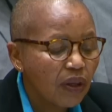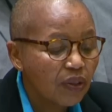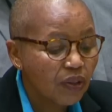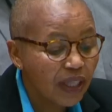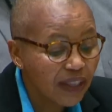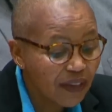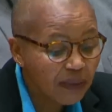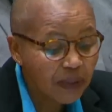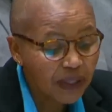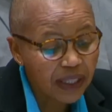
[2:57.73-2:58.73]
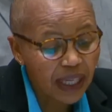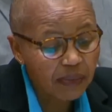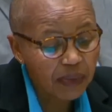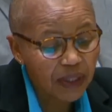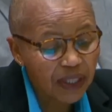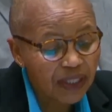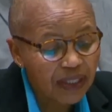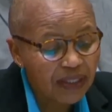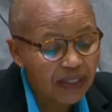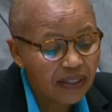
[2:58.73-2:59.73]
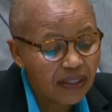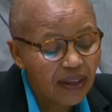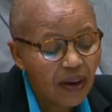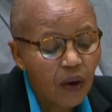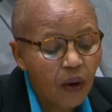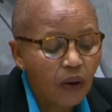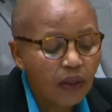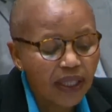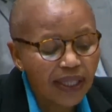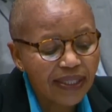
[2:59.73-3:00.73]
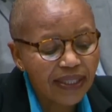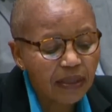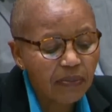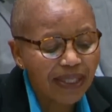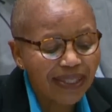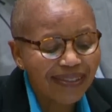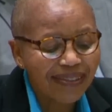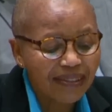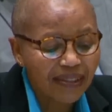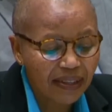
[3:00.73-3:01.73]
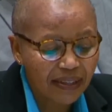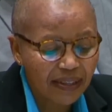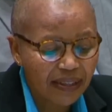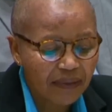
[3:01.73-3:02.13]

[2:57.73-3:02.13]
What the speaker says: To live up to this aspiration, all nations must insist